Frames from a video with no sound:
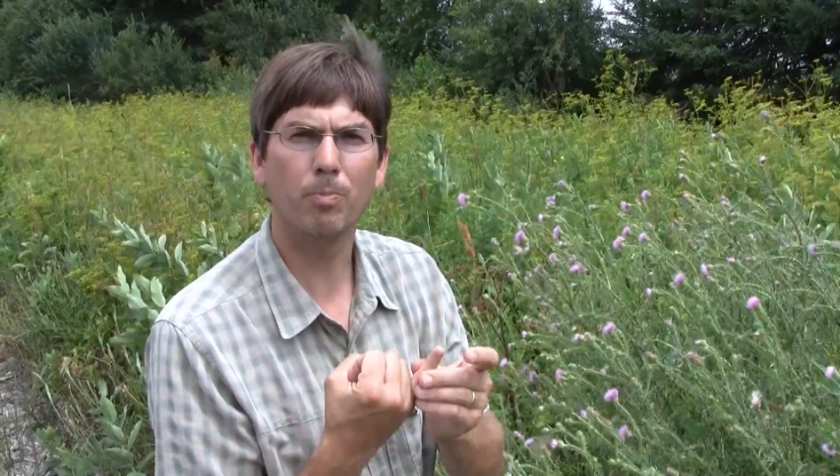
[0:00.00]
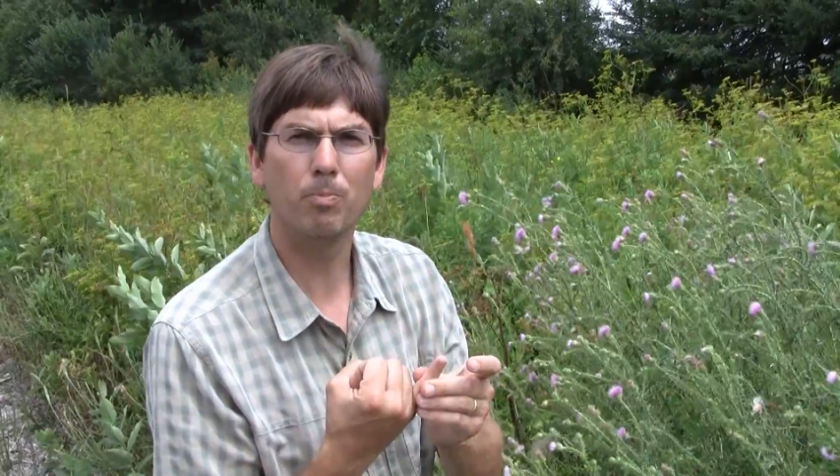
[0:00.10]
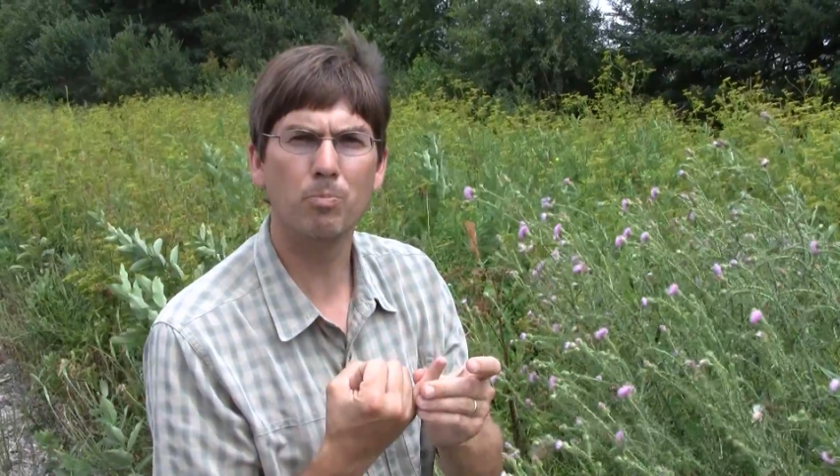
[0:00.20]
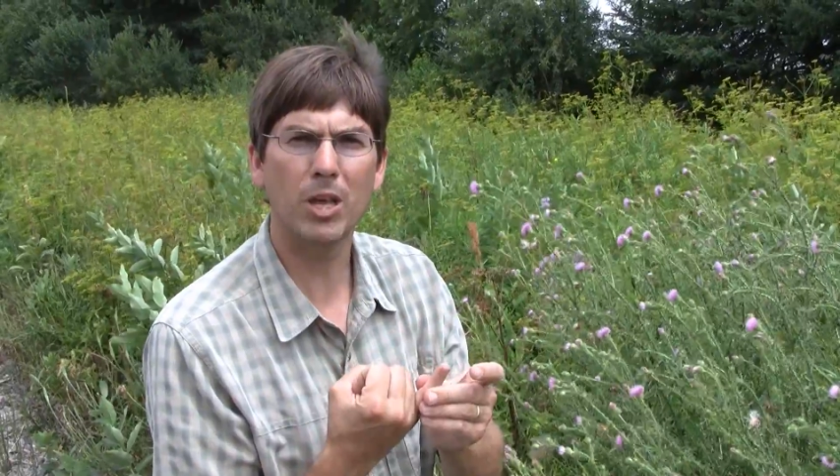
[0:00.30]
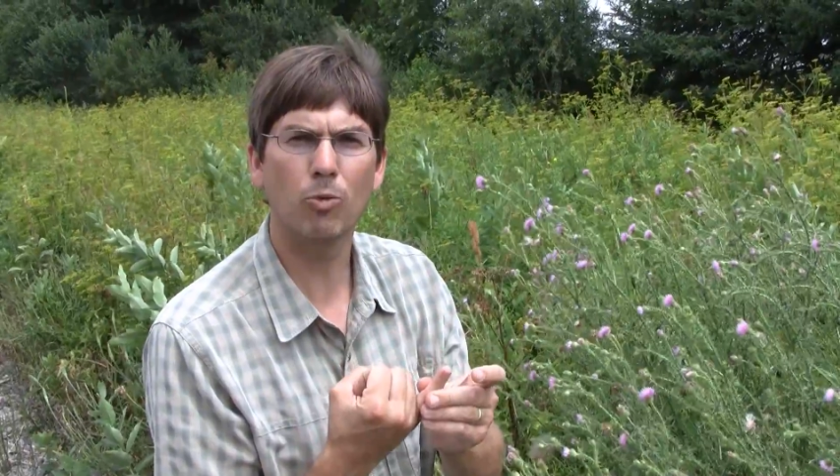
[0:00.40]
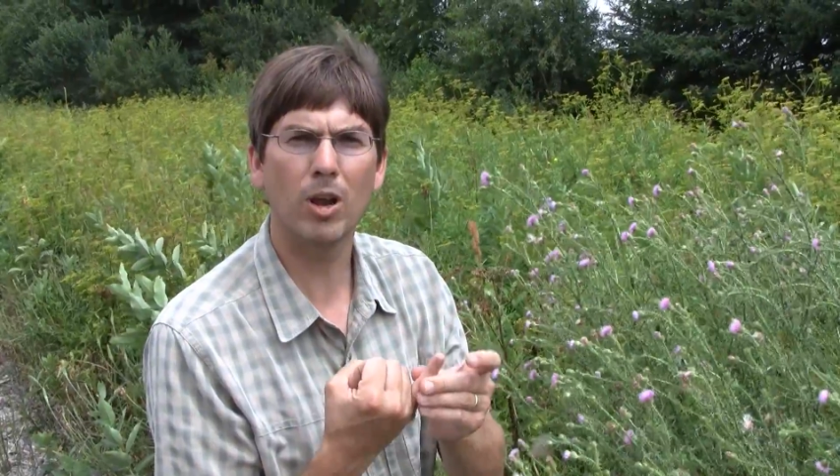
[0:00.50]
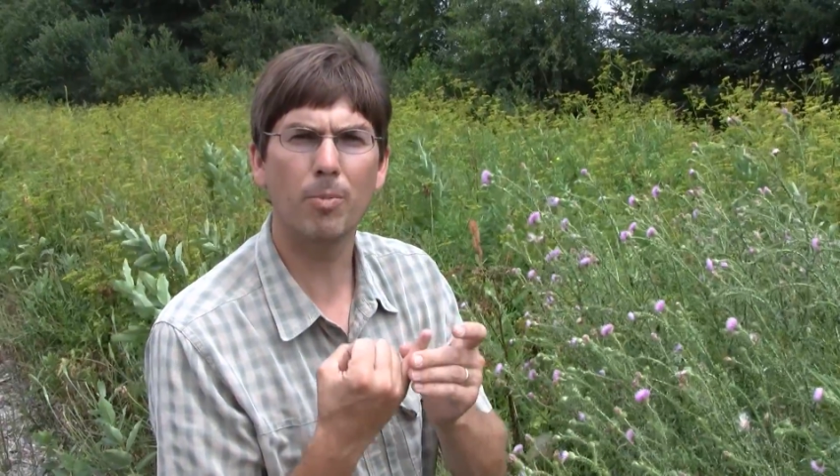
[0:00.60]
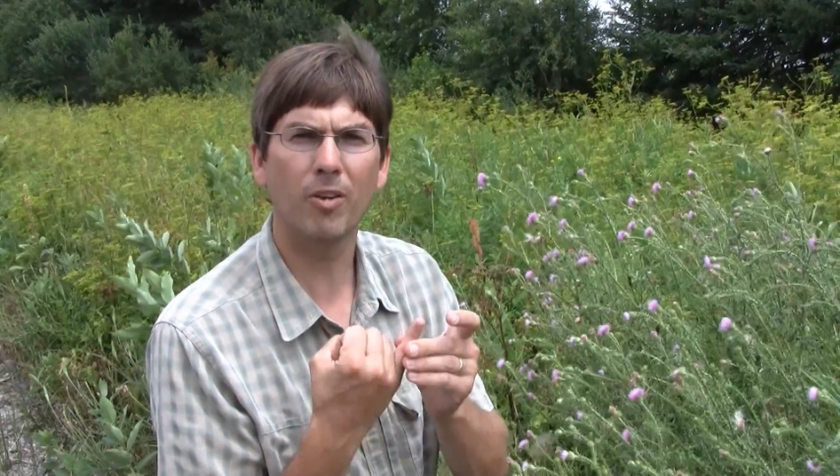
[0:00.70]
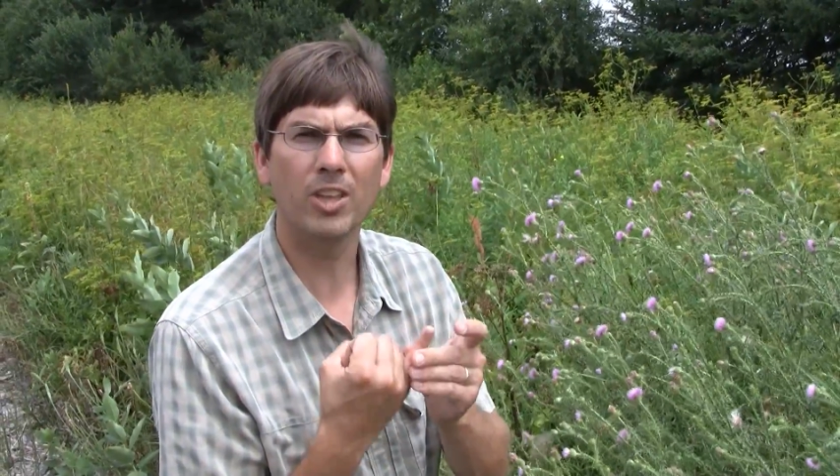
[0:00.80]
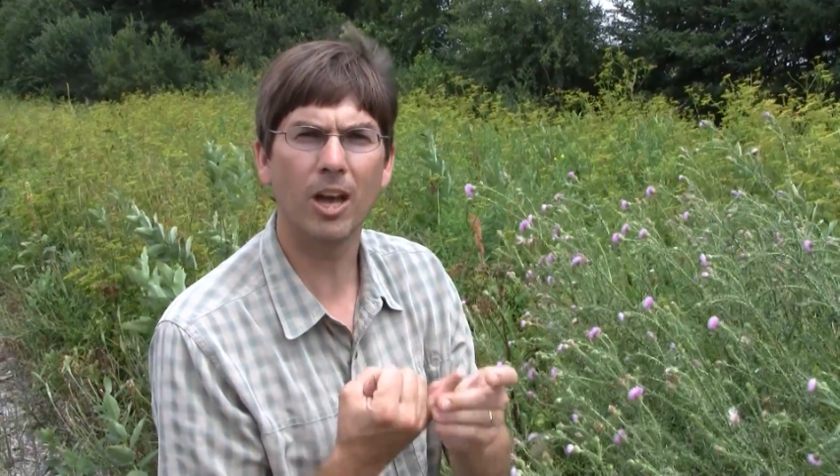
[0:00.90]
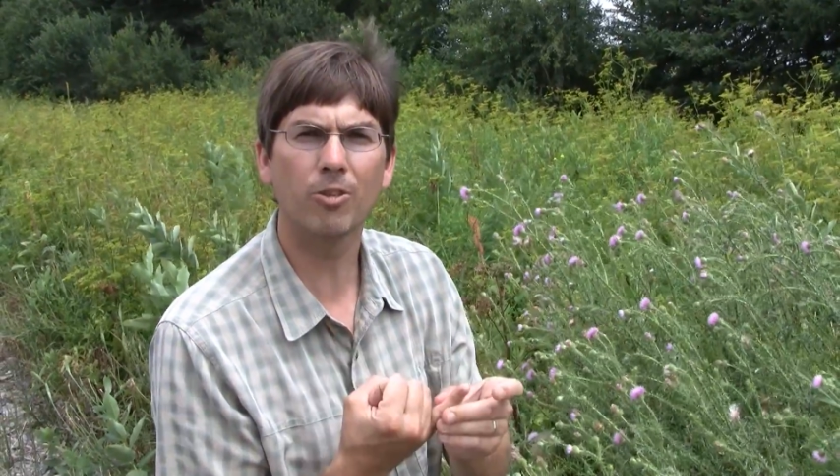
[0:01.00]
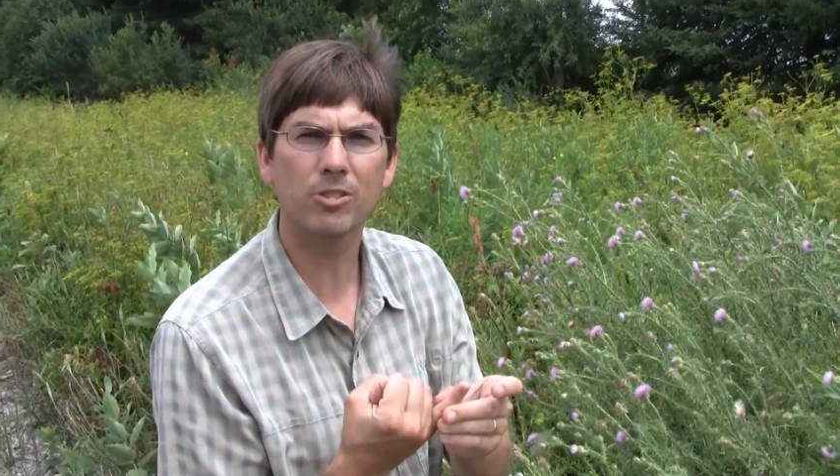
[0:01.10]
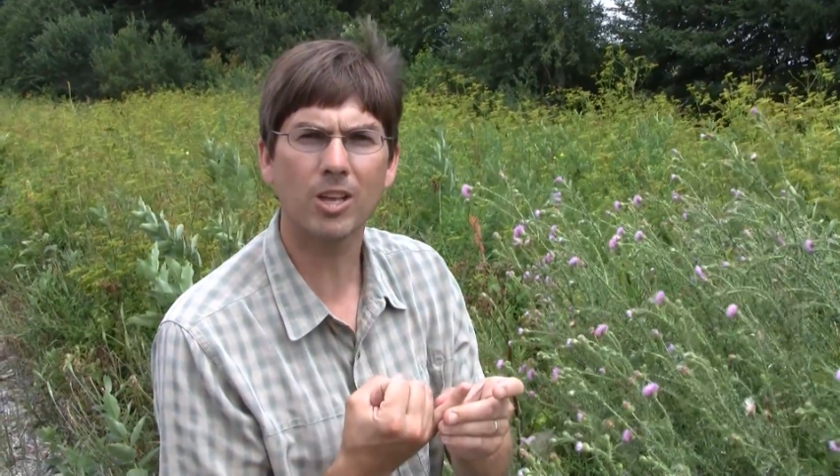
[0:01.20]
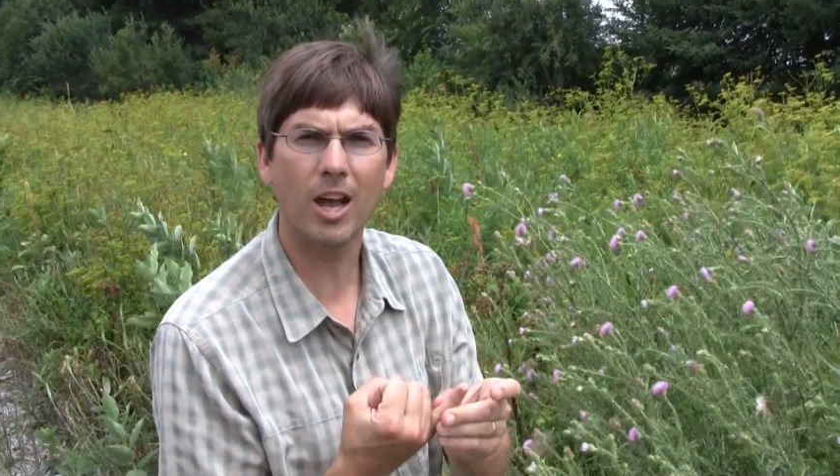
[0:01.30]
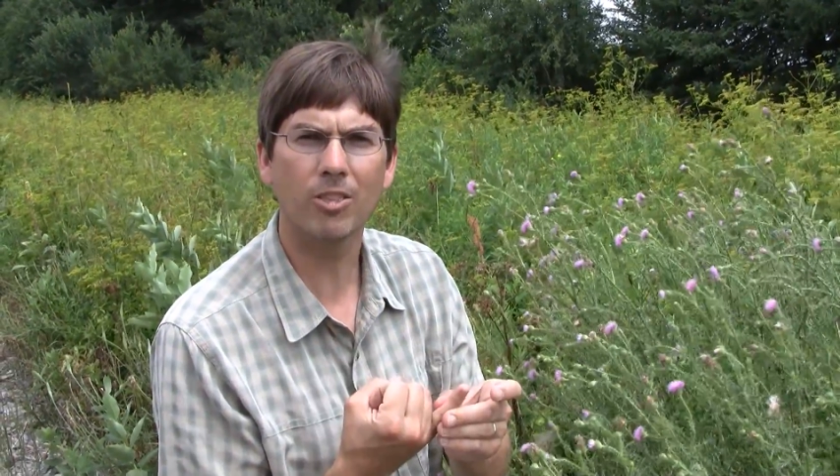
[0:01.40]
midrib of the
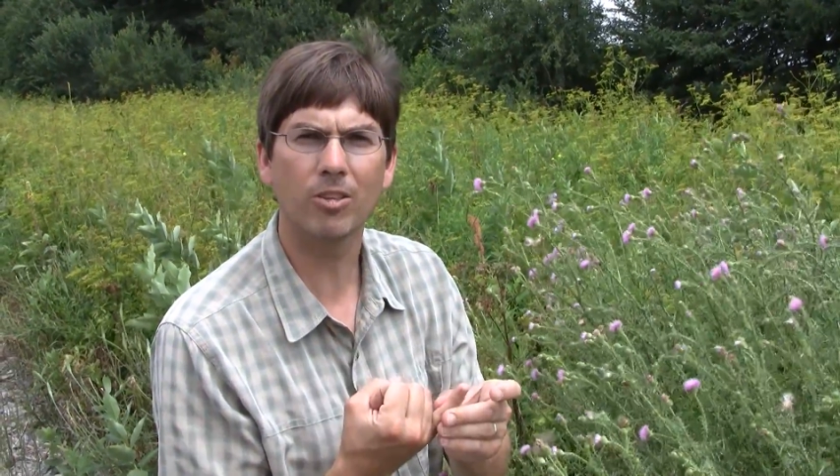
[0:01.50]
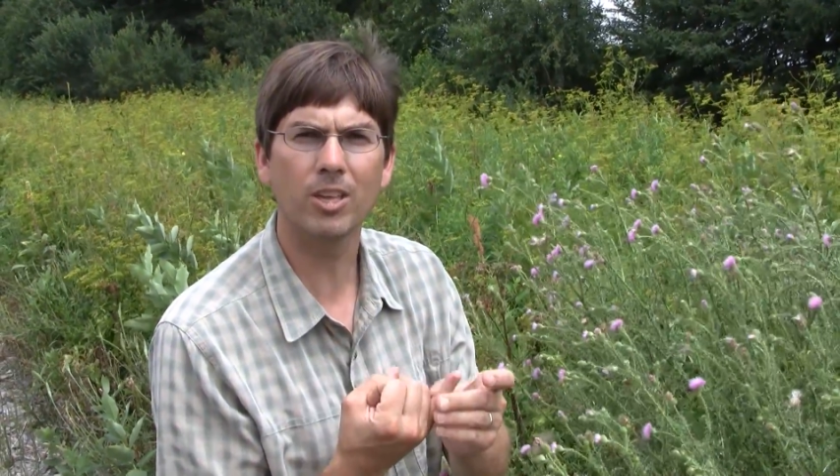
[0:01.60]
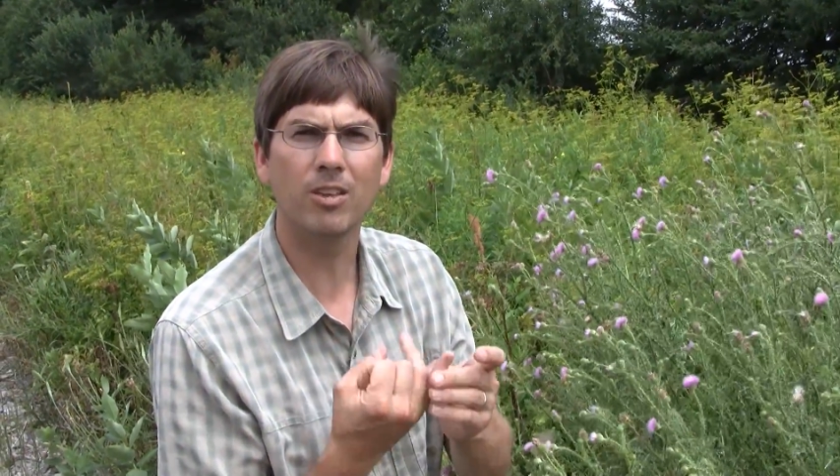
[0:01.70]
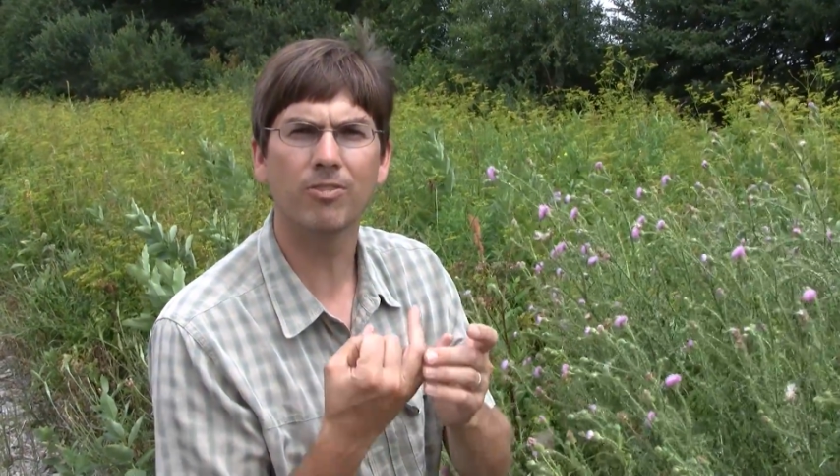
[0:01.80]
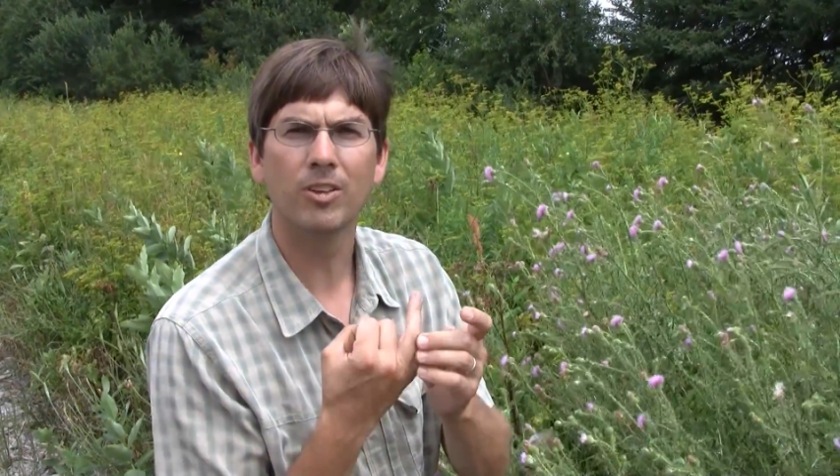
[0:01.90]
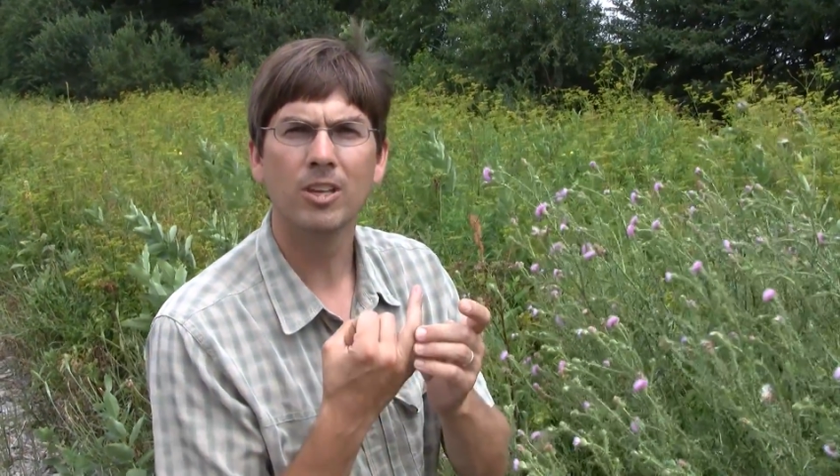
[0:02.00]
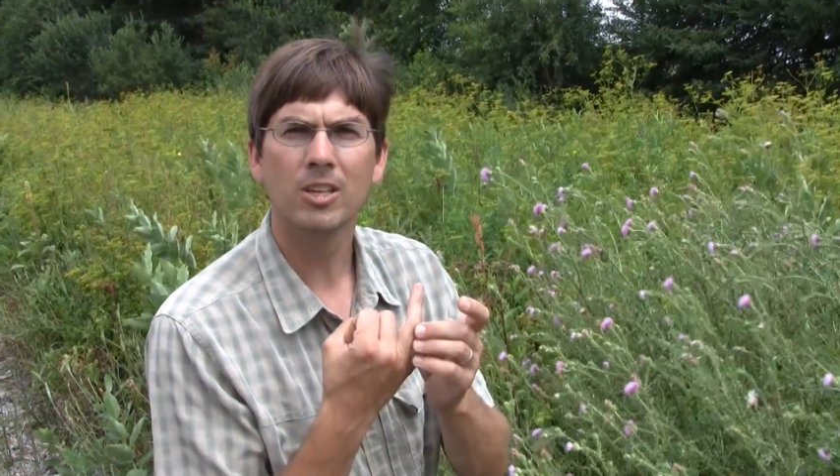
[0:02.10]
underside of the leaf